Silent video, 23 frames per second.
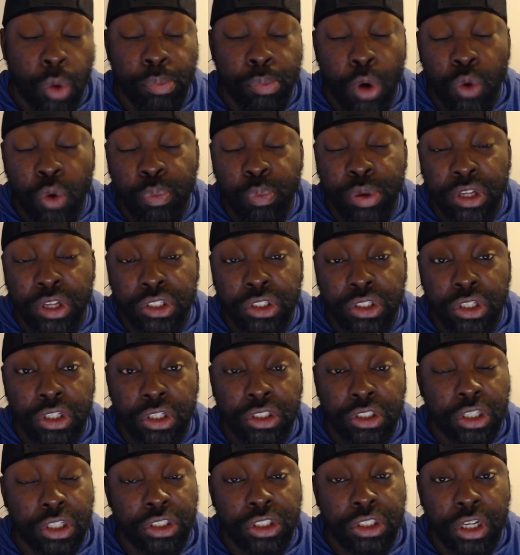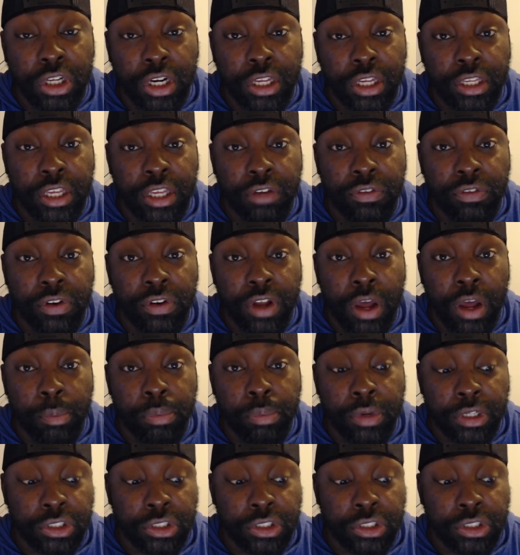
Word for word: both pitchers are just going to give it up.